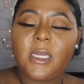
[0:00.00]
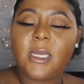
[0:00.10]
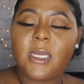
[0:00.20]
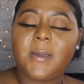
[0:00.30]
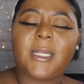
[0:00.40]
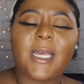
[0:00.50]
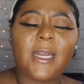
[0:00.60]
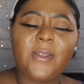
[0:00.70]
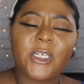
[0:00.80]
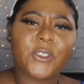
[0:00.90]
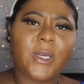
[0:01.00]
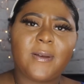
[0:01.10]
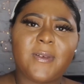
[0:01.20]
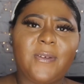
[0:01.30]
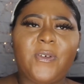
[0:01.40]
uh, and a lot of these you
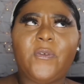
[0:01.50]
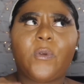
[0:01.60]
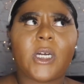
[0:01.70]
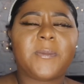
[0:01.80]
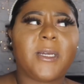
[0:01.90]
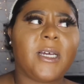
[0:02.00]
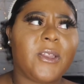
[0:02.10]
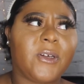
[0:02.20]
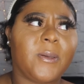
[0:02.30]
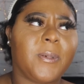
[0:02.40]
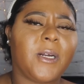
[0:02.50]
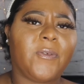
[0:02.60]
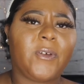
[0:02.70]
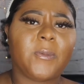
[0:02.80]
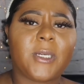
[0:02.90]
have, if you've watched my other
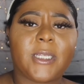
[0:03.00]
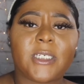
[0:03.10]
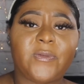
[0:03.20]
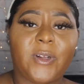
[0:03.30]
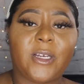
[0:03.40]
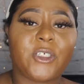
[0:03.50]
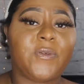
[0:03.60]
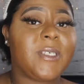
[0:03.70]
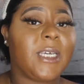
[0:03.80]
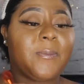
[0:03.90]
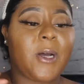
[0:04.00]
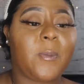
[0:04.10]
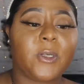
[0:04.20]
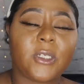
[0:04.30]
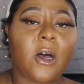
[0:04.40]
perfume collection videos, you've seen
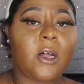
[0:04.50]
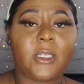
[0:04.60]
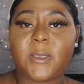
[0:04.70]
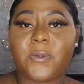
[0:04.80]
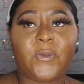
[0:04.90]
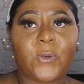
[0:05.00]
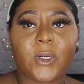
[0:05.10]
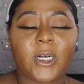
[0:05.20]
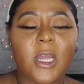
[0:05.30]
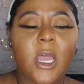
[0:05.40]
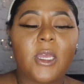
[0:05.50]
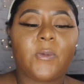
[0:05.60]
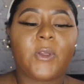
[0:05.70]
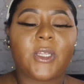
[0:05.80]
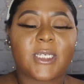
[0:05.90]
almost all these before
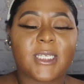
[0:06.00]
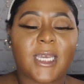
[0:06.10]
with a,